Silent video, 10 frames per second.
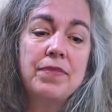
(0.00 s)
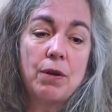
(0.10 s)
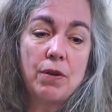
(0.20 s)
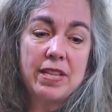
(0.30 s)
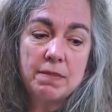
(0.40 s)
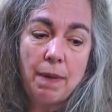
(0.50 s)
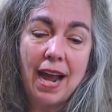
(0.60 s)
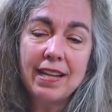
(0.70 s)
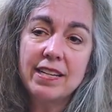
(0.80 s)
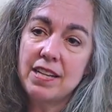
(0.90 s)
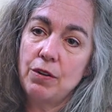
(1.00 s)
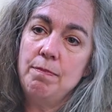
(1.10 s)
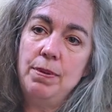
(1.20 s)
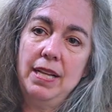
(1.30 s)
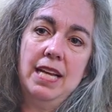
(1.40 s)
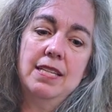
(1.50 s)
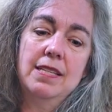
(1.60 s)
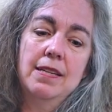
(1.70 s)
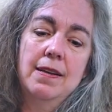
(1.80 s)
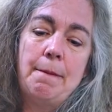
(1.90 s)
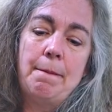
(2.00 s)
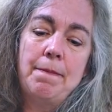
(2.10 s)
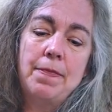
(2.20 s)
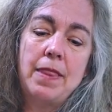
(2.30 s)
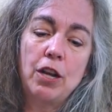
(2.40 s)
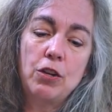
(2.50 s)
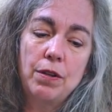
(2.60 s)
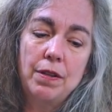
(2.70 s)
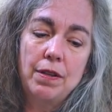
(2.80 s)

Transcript: There are these pilots that are in place that